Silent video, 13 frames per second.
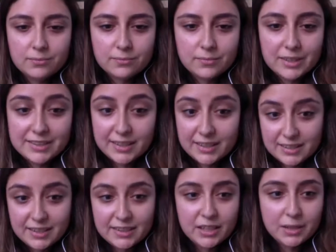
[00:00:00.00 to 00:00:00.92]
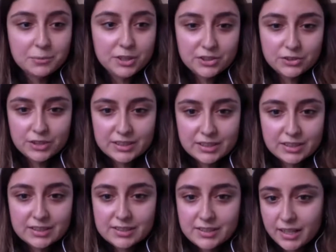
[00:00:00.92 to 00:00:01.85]
As I said, I'm
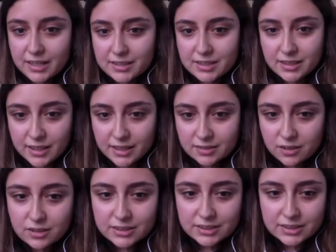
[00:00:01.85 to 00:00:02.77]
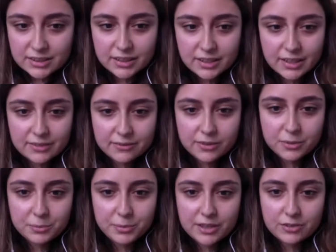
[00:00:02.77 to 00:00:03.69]
interested in science and technology, and
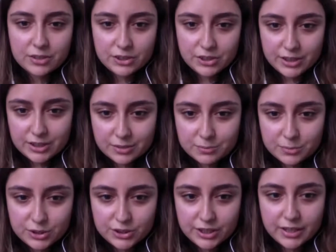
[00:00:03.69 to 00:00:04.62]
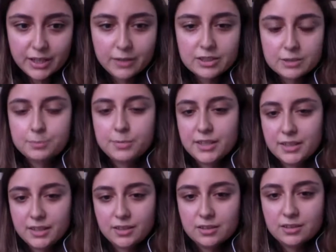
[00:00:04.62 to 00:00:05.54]
for my graduation project, I was
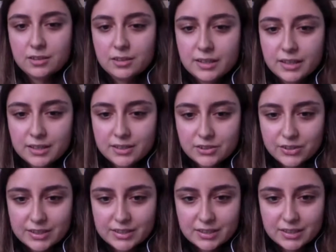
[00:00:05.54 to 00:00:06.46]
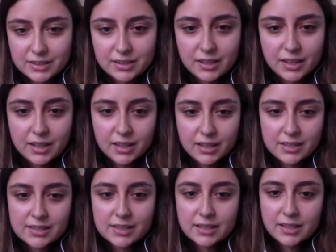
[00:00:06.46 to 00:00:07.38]
particularly interested in
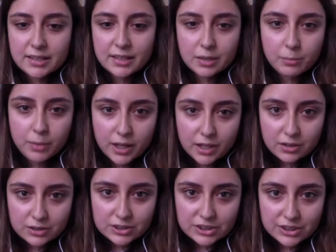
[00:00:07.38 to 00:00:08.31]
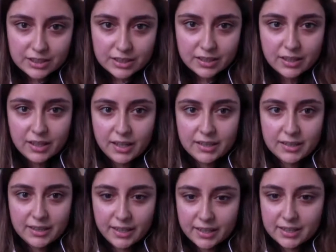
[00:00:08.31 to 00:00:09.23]
synthetic biology
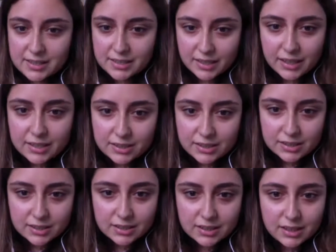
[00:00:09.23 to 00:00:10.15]
and the extinction.